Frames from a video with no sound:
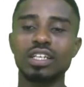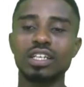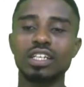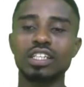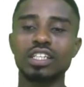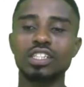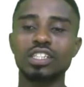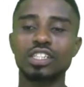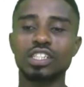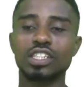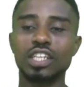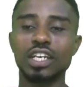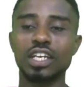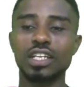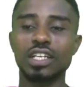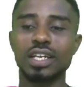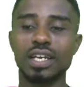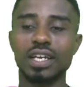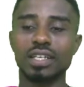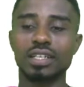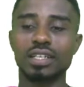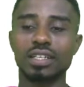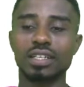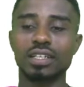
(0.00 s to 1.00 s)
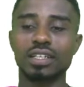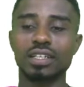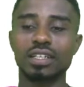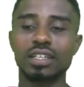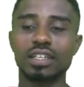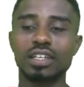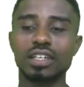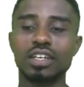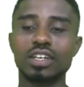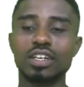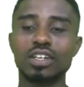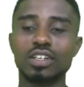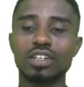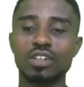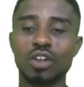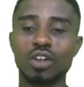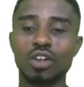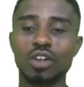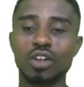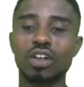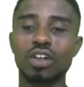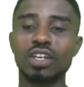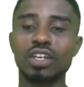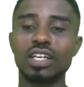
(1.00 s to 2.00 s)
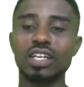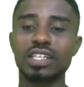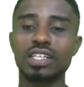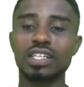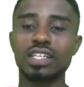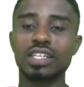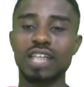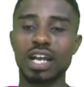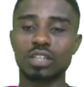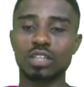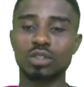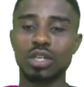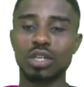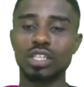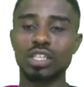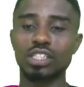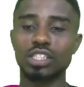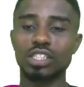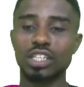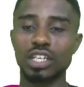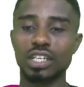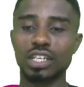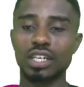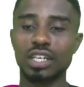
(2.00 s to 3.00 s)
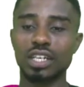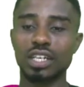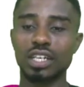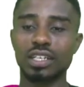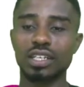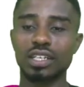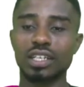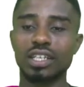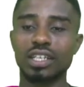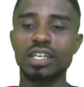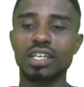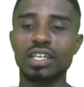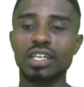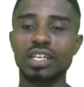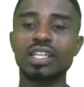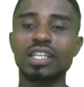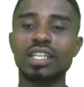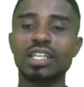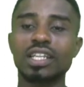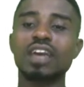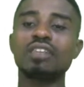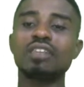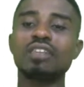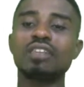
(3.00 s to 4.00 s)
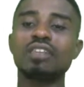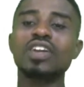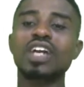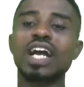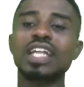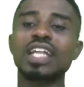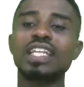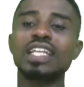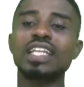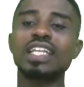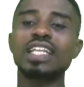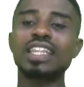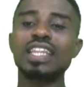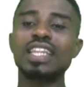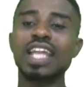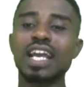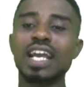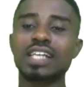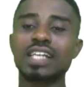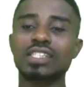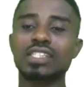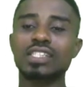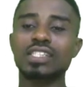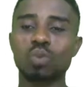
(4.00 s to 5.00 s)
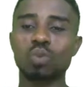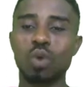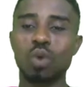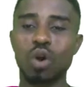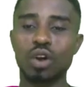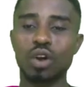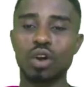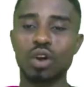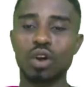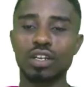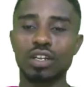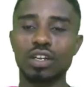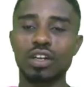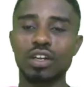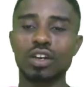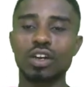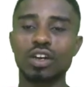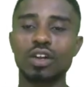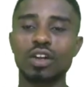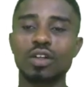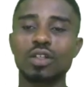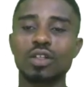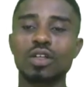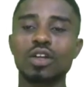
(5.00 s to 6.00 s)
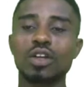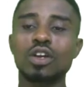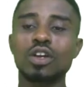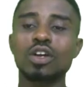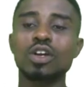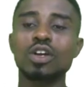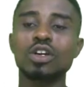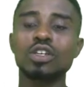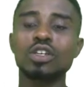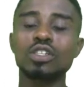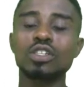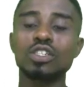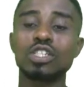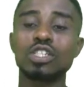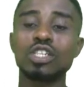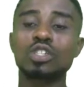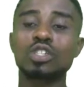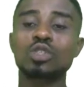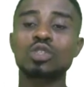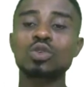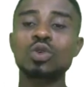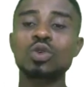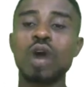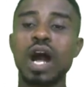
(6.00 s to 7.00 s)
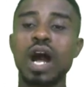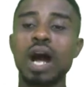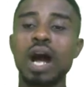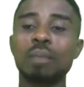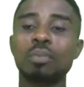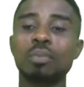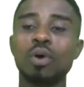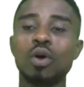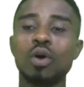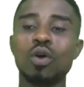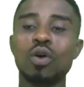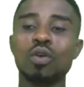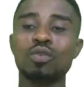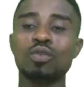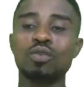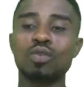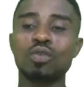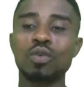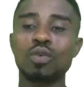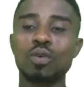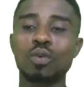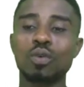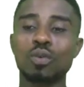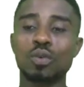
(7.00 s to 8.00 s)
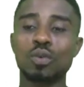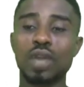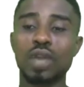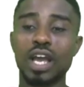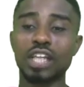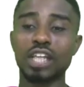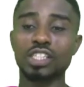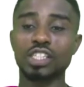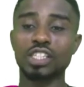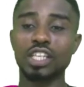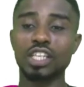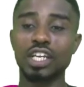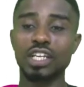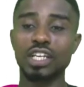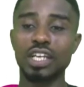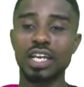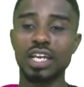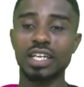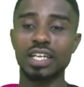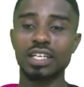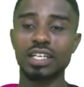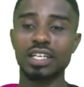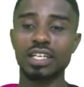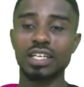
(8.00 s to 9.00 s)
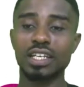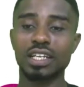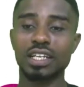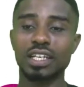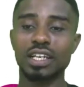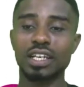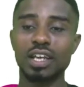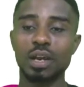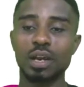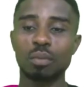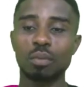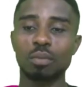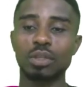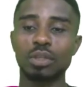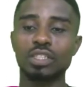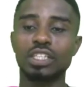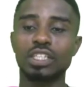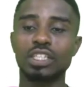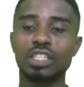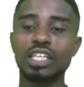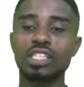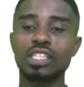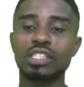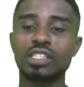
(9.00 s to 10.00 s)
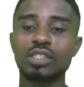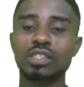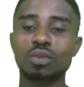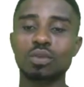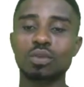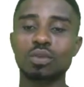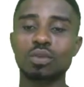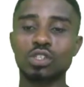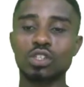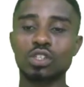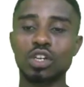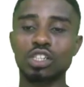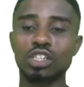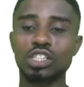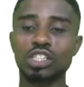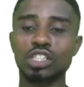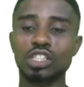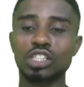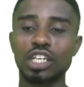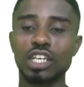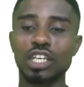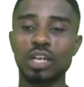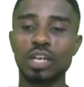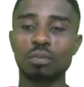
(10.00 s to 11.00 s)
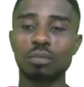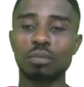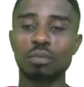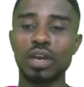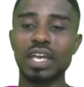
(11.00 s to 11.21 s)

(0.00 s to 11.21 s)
is shaded. None is actually shaded. Now if you look at the next one, The two above were shaded, but this was not shaded, but